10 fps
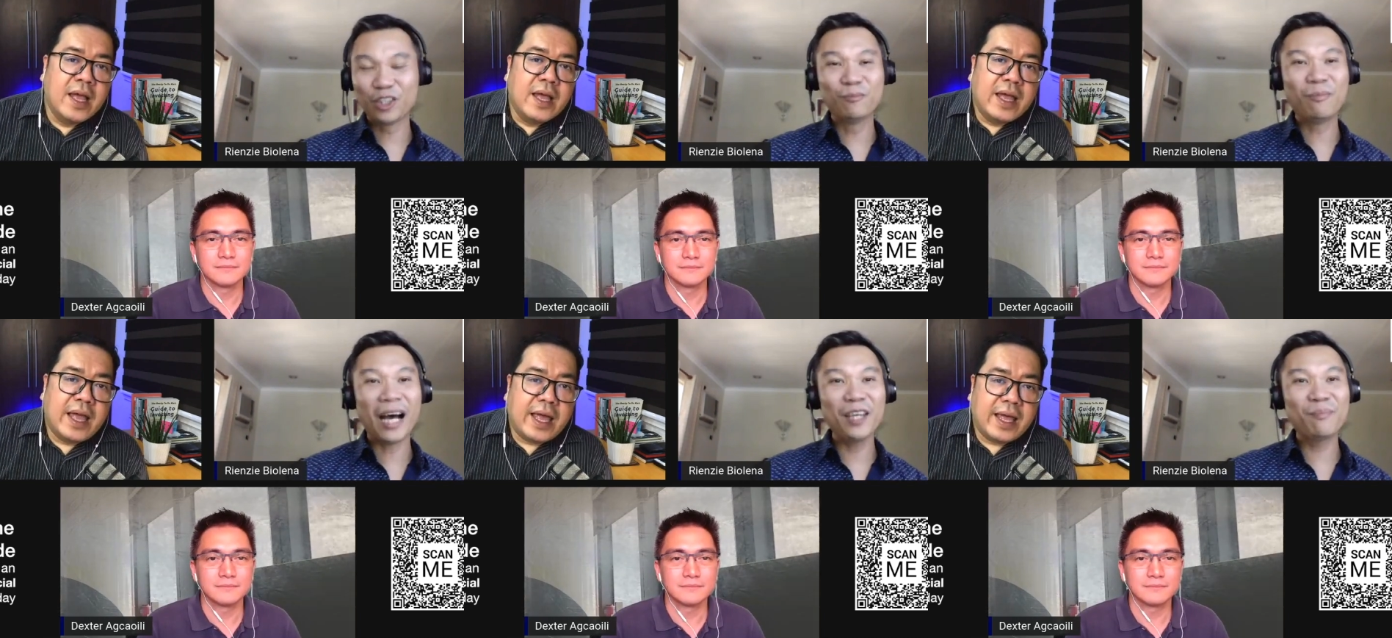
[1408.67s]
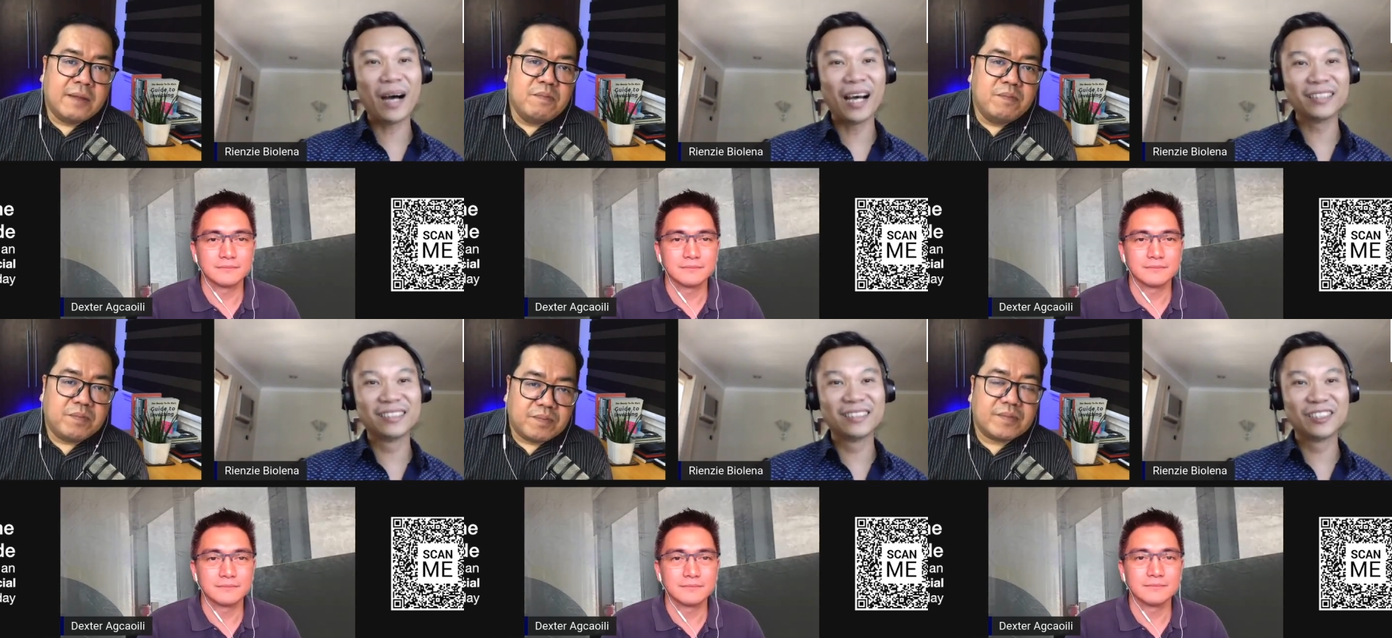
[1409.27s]
Speaker 1: Goodbye, and,
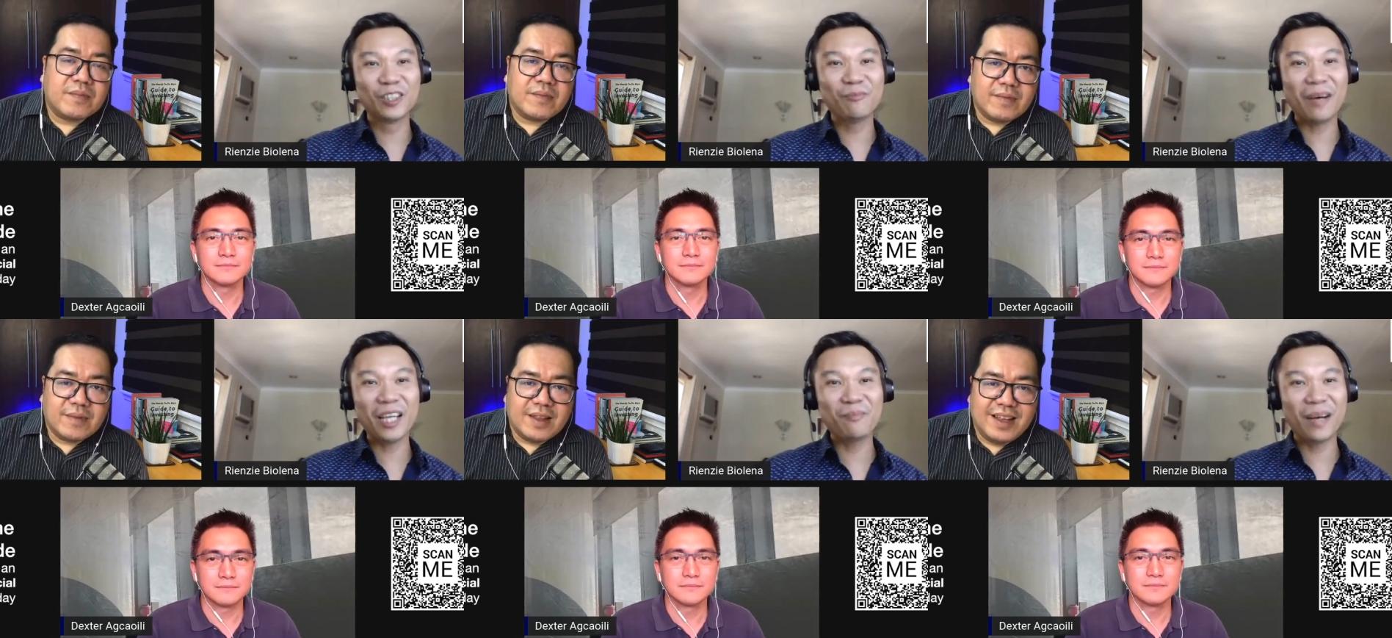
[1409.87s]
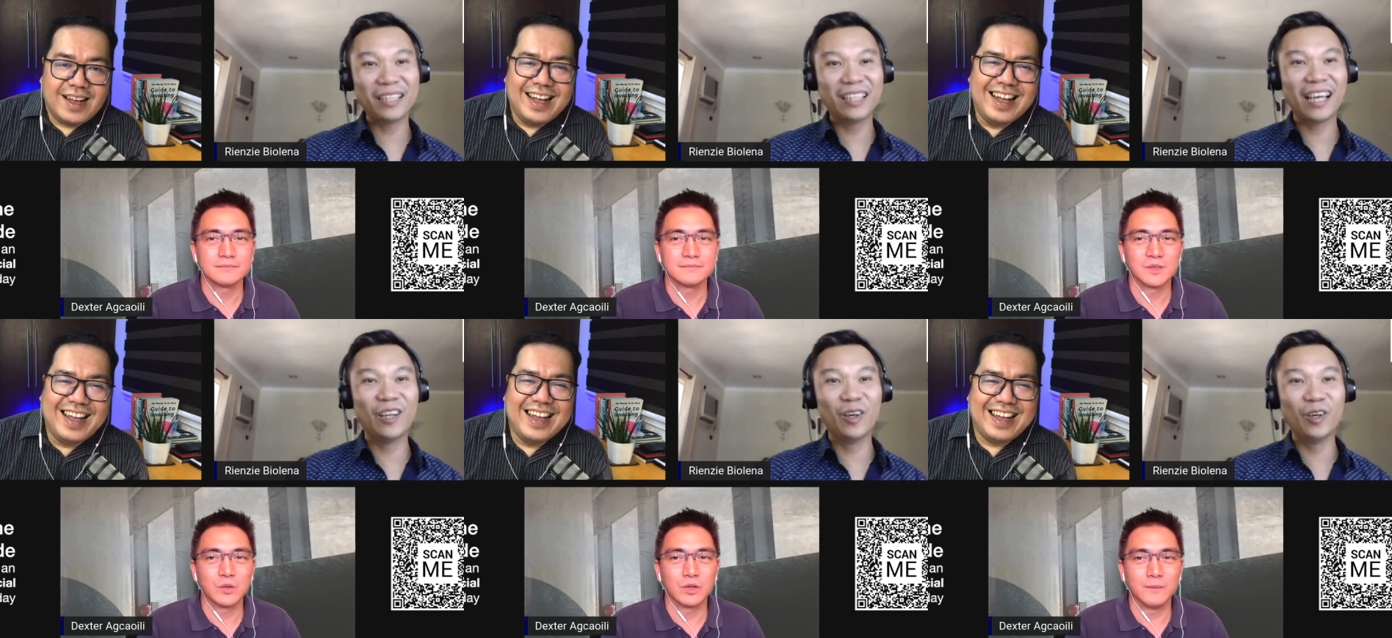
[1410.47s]
pond. Goodbye, pond.
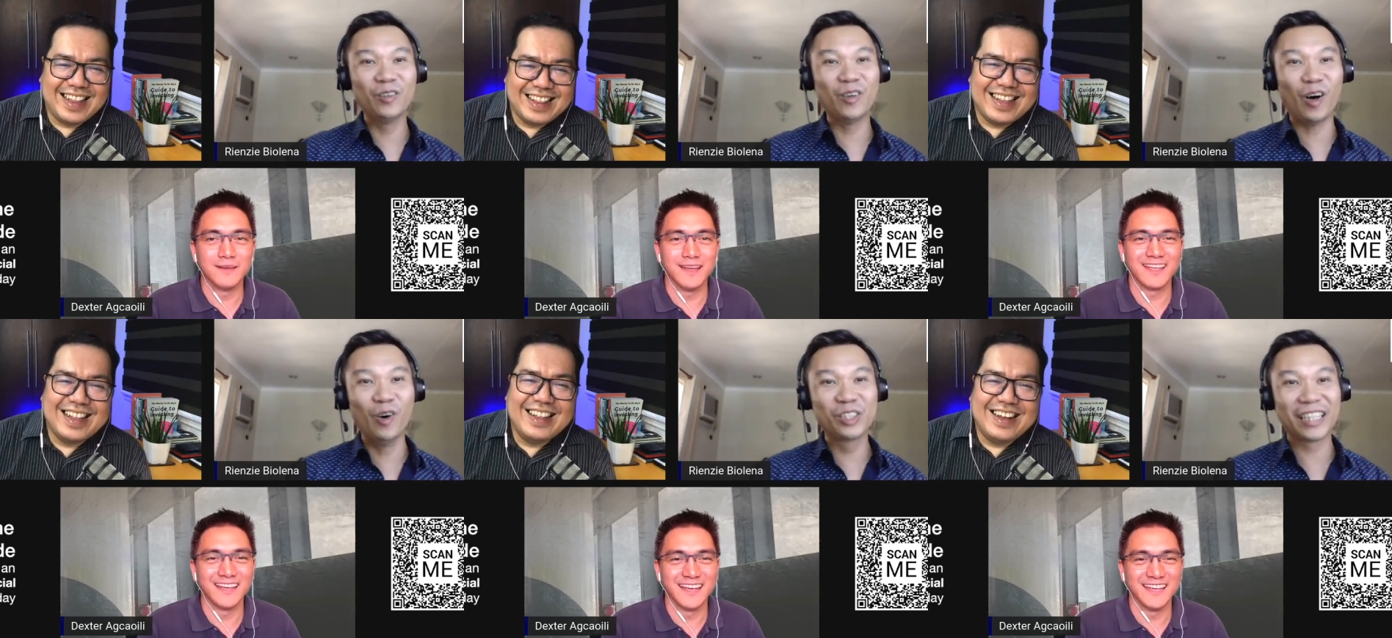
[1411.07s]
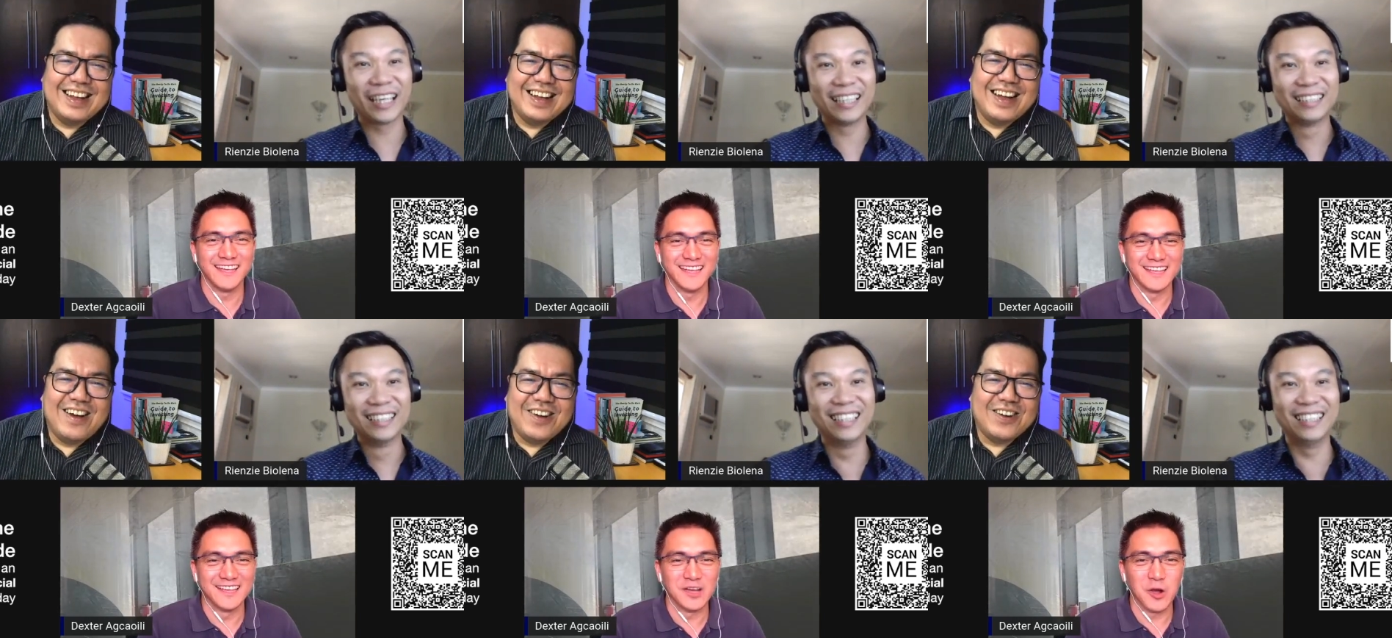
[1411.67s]
Hello, ocean.